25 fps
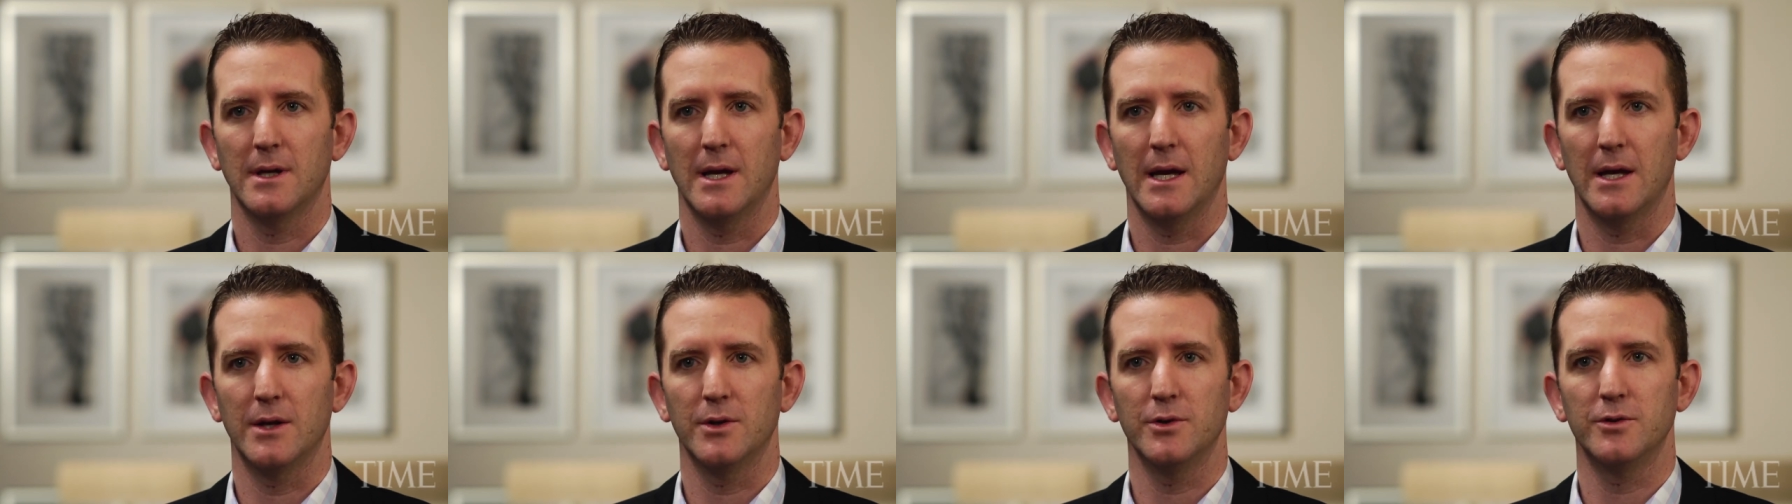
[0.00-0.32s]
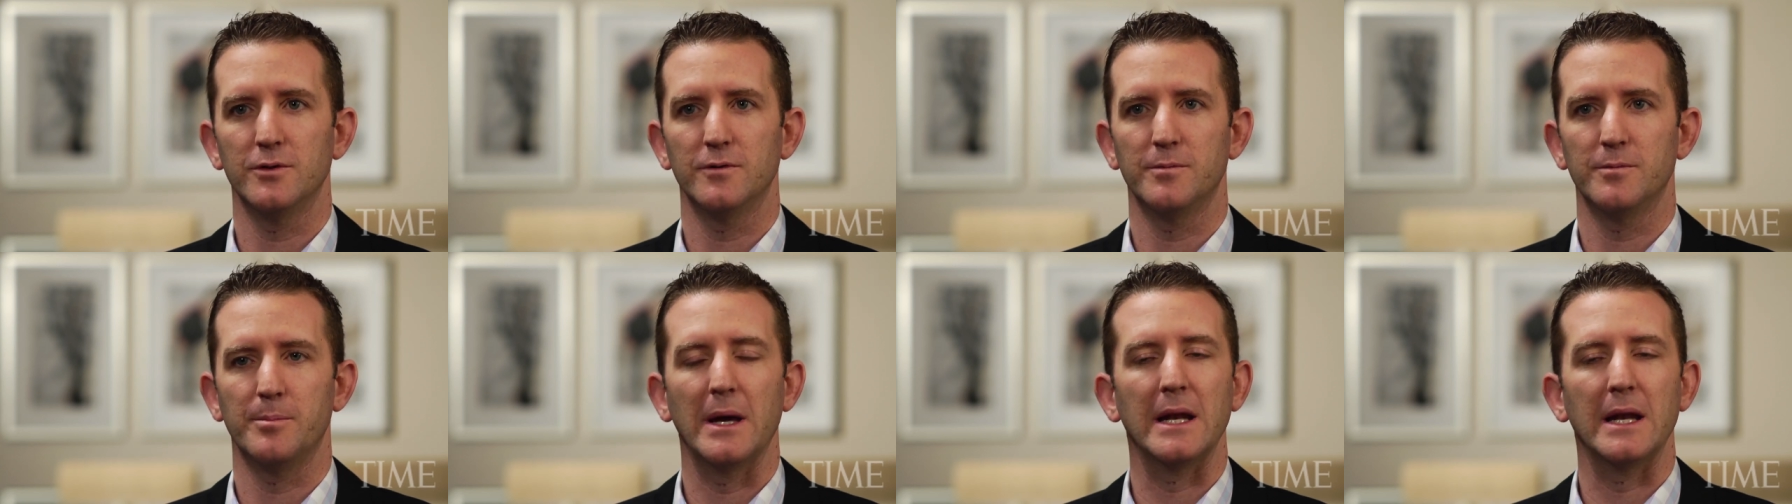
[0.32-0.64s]
and
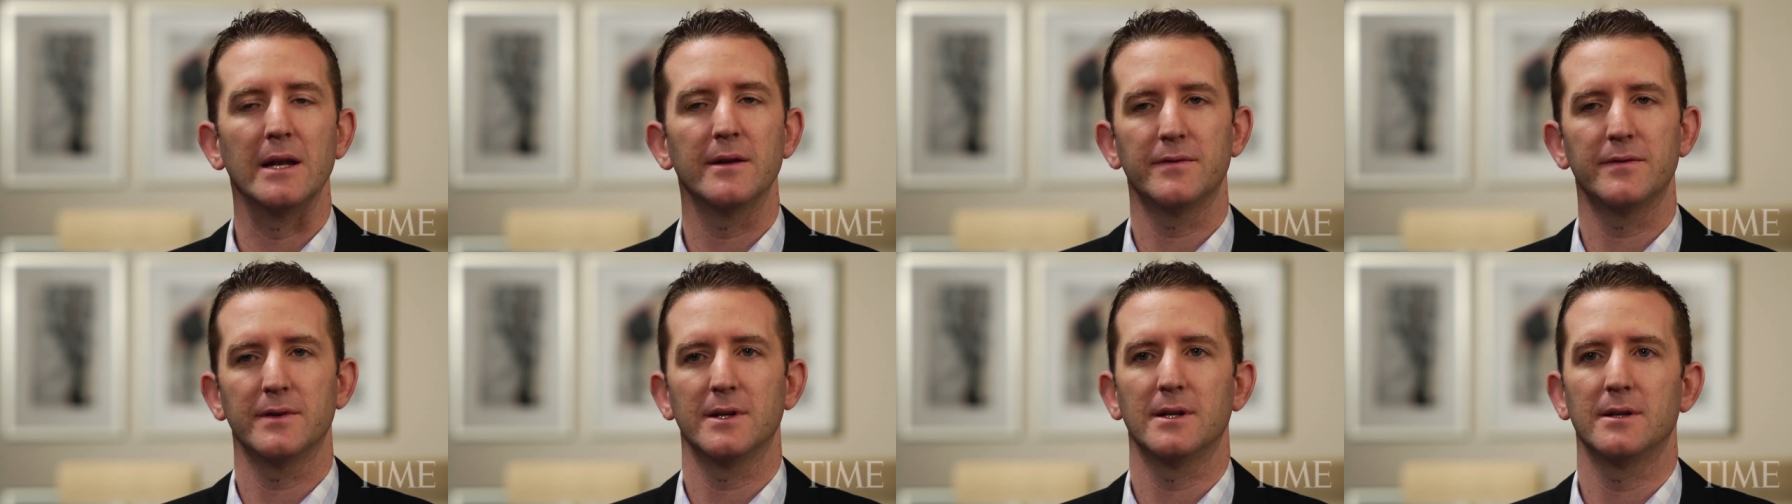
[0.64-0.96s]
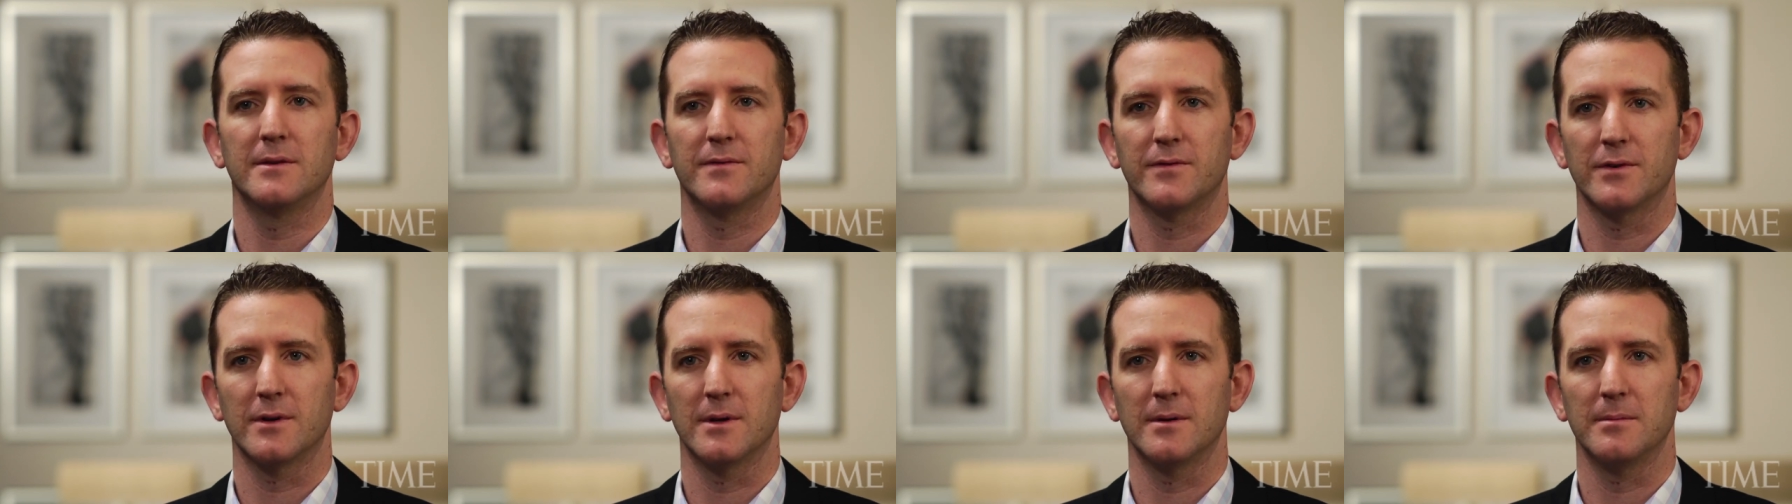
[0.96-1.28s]
who've
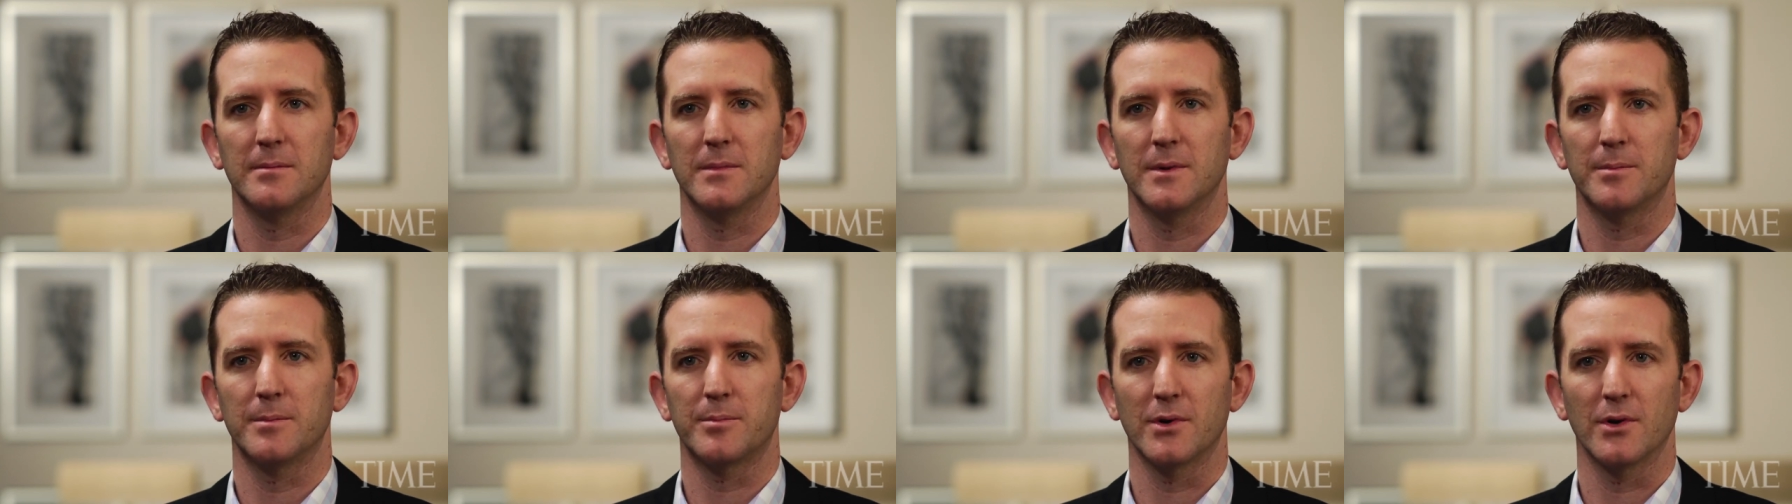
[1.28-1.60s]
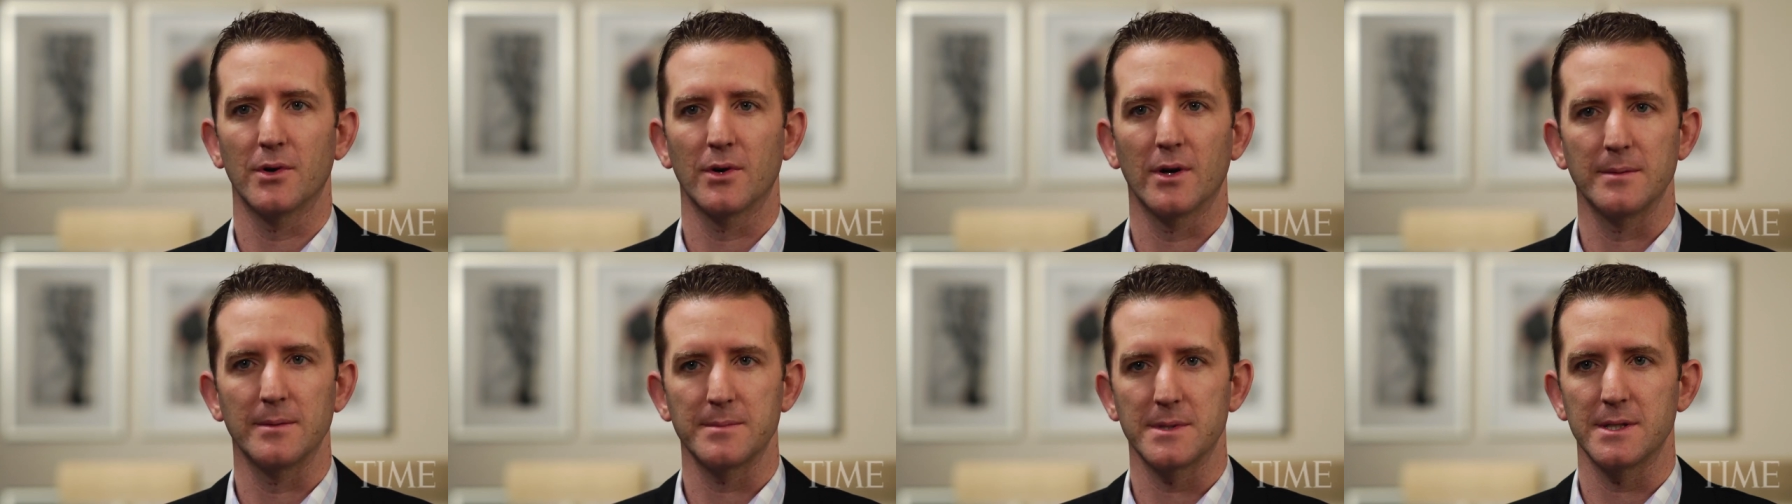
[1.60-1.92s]
benefited from the
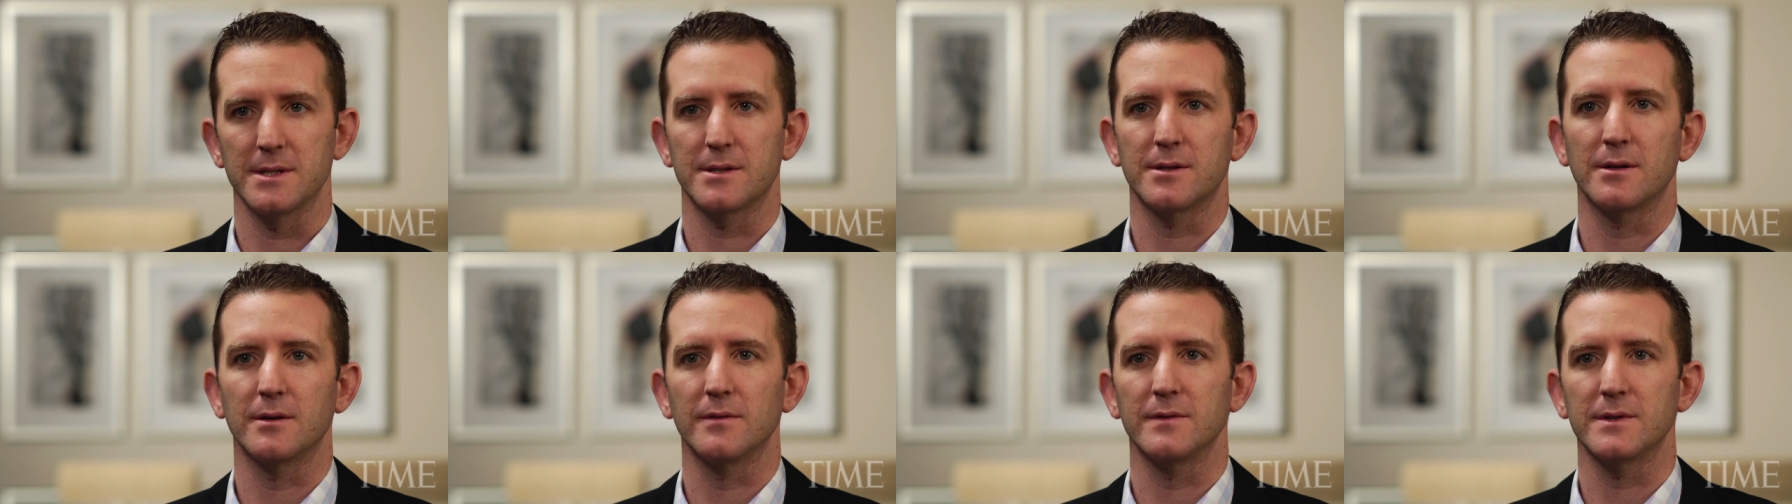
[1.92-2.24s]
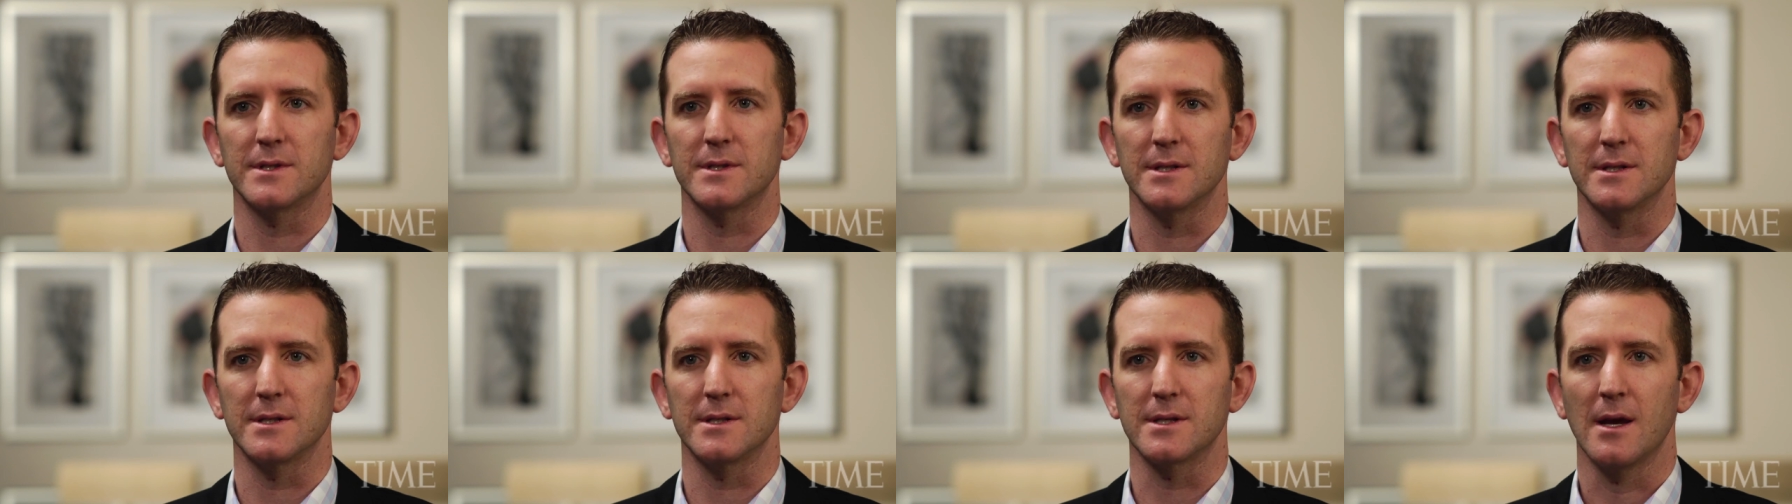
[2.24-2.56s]
programs and
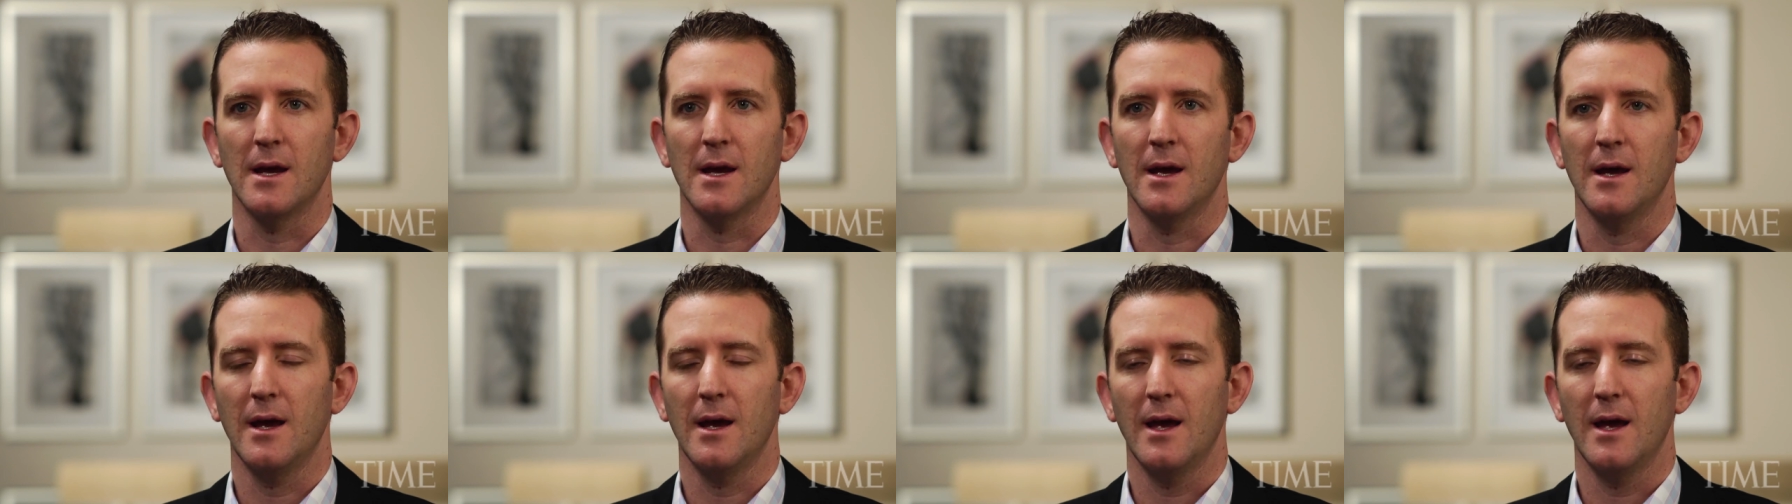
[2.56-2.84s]
services